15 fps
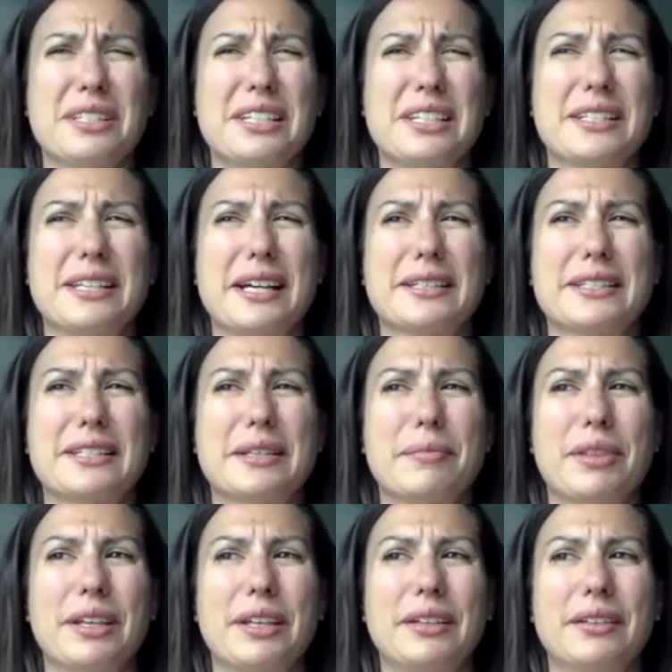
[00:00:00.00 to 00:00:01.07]
the exact same
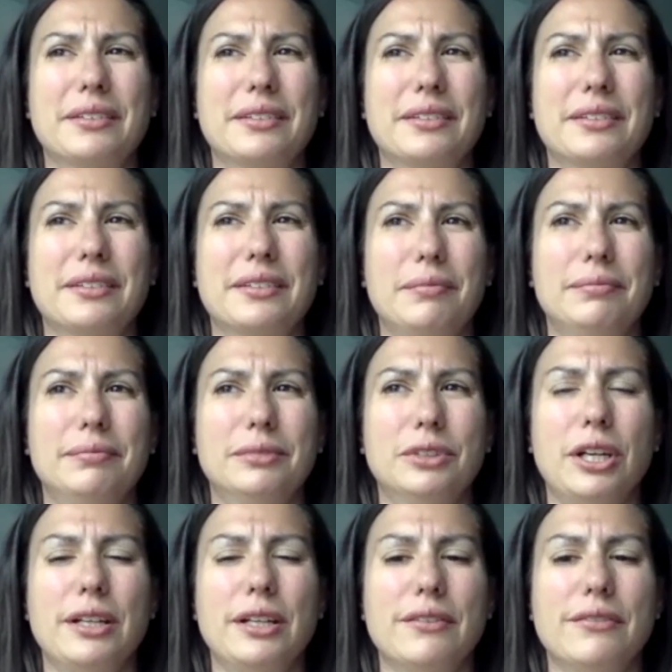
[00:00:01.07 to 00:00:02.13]
thing.
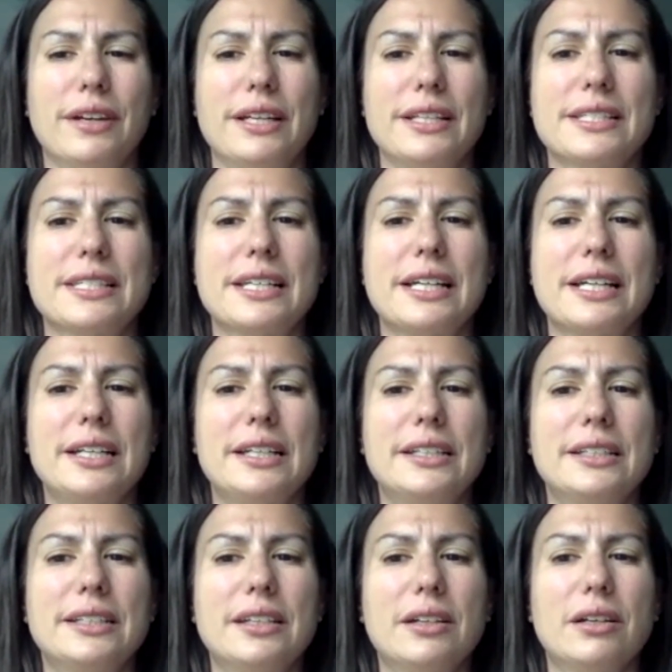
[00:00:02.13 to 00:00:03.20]
Great advice.
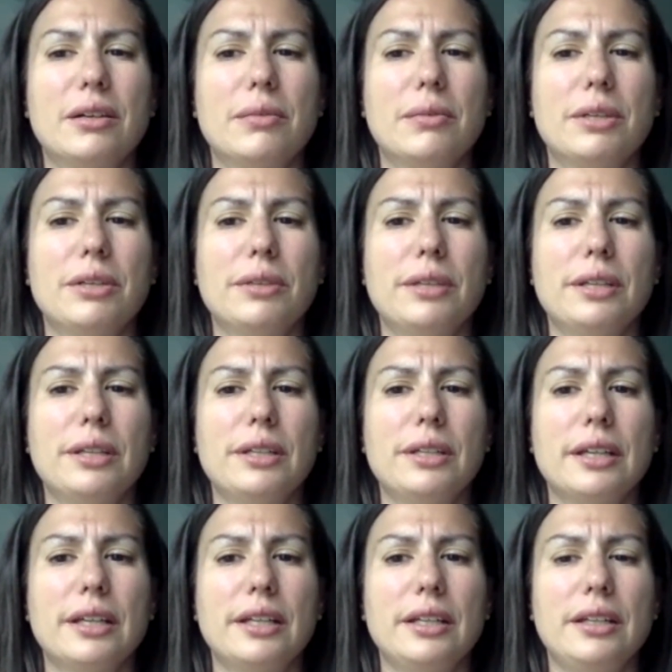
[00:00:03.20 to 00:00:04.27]
Kira, what do you think?
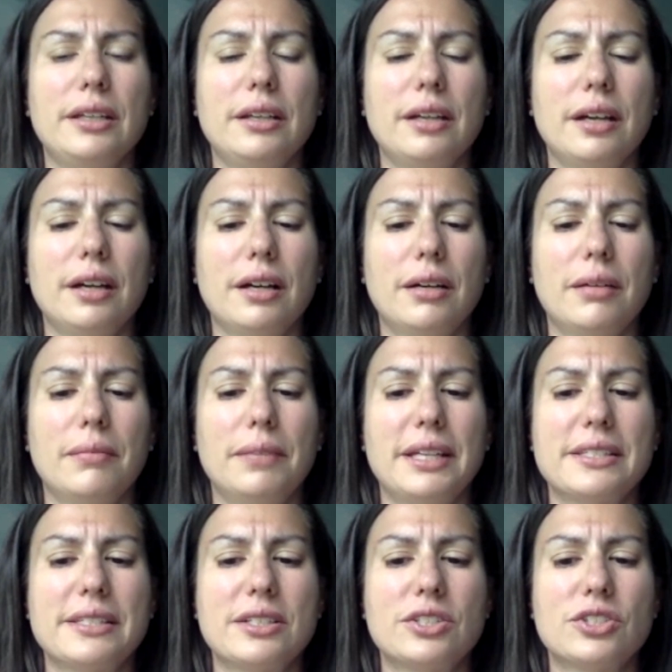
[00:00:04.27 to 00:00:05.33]
Any
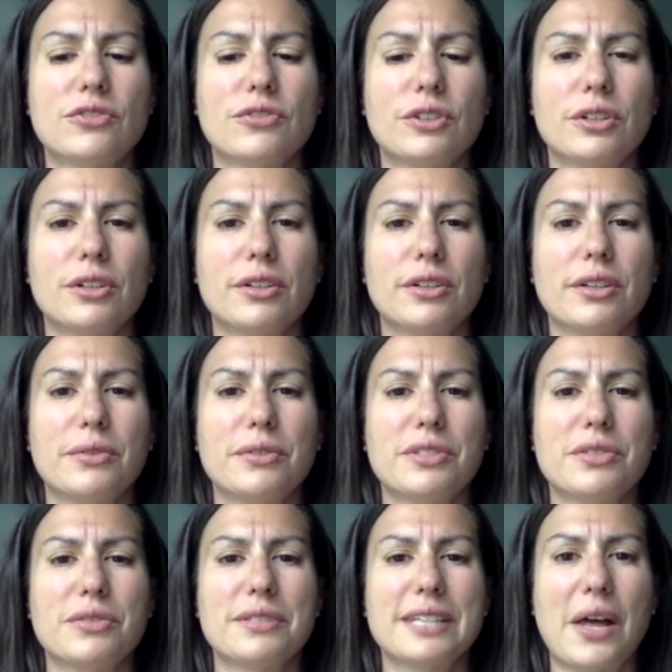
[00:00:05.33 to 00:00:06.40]
message for those
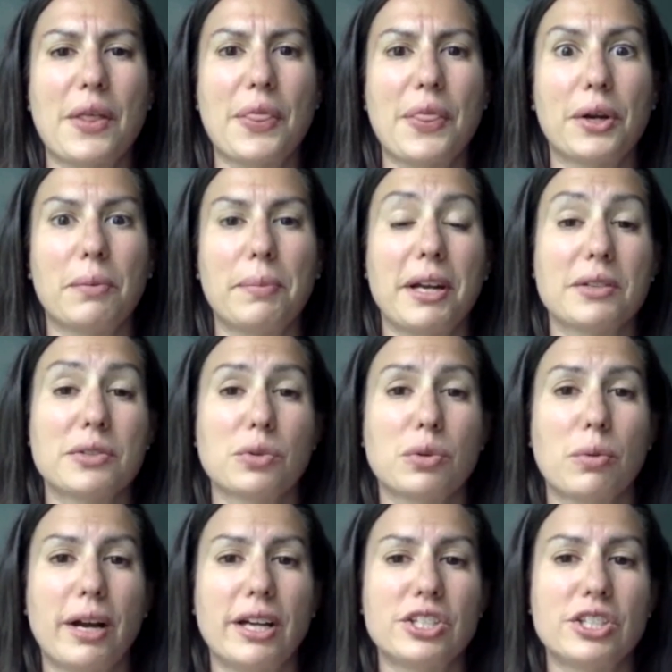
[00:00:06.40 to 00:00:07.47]
students out there, parents who are
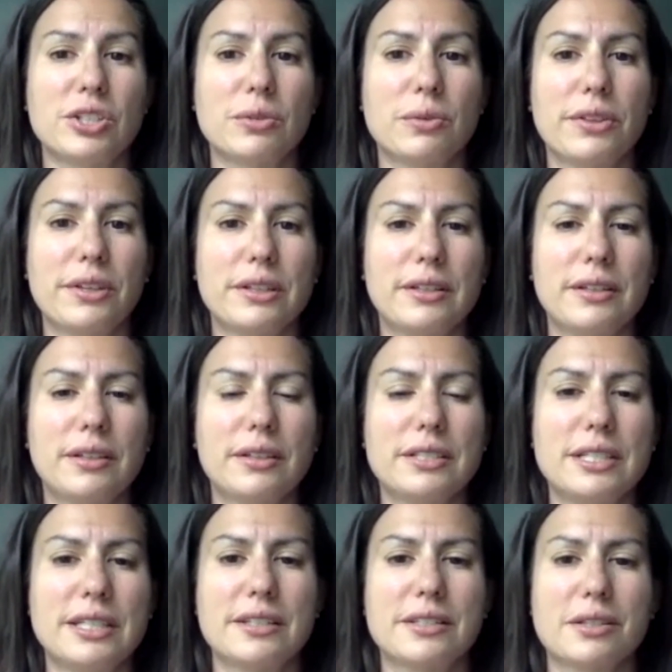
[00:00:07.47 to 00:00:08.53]
watching, who are thinking
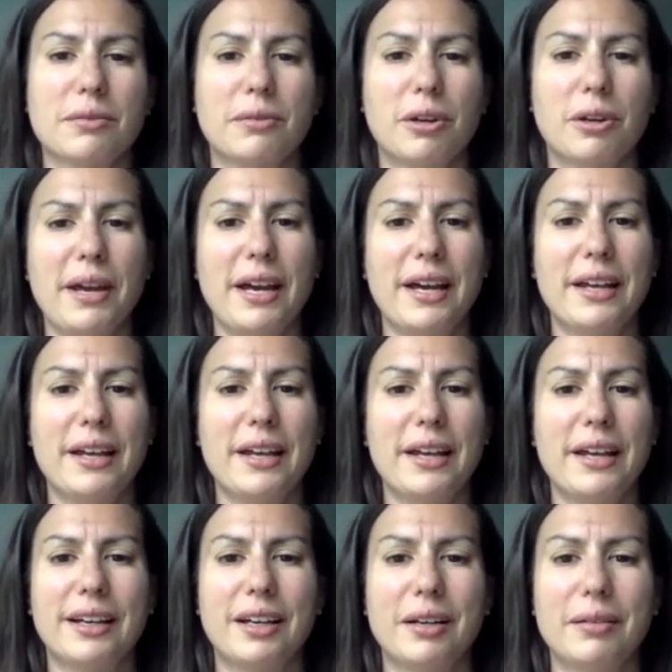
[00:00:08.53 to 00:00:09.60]
Tegan's career path
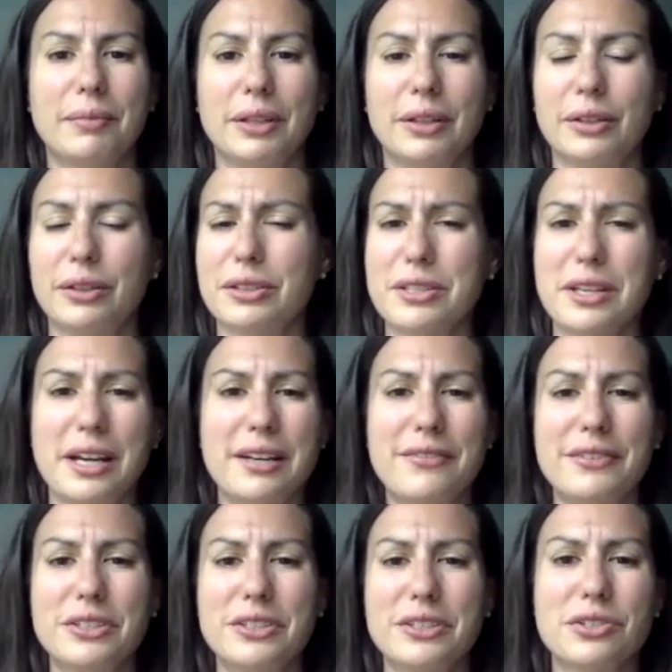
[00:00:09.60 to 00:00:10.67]
looks kind of
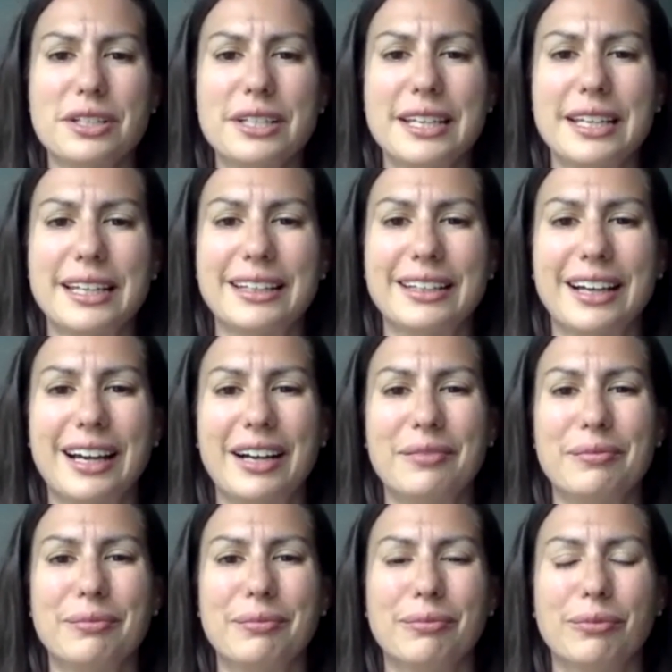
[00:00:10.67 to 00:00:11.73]
intriguing?
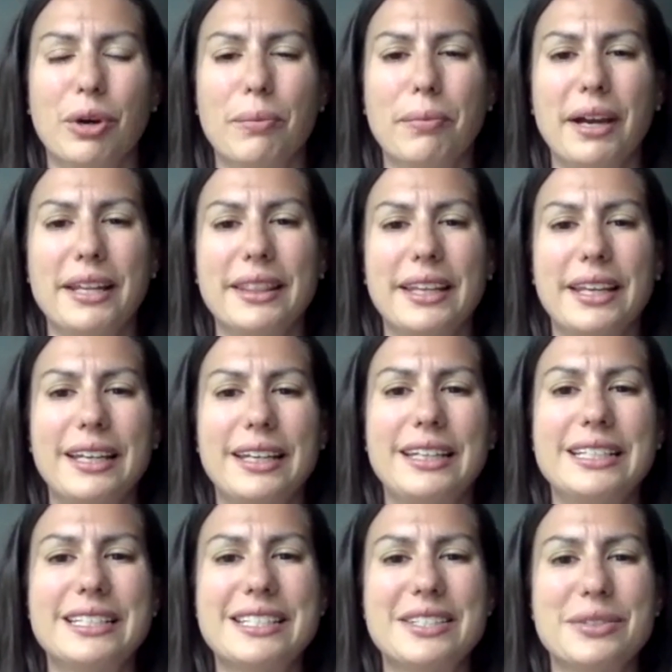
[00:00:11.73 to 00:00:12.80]
What might they
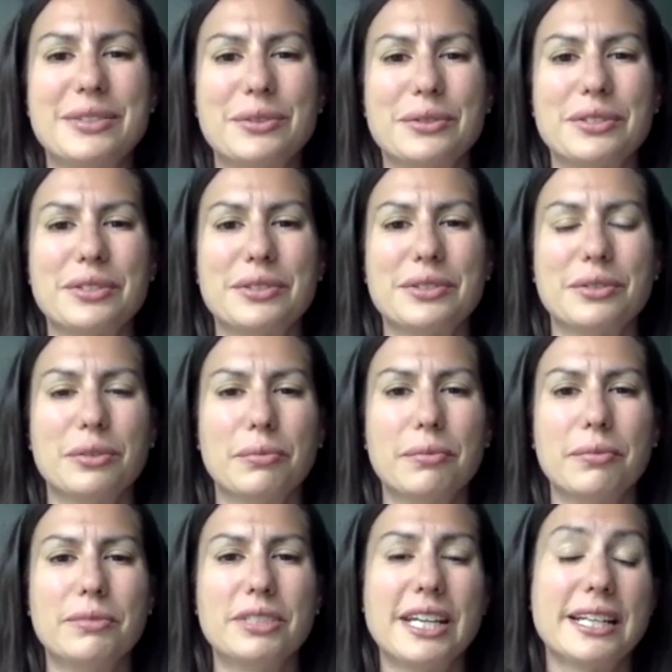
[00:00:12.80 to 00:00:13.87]
need to do to
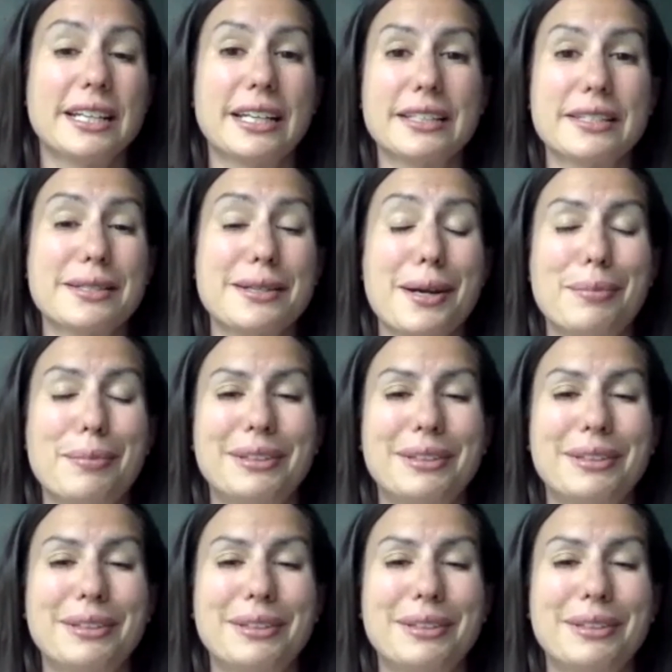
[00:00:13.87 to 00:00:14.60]
take a next step?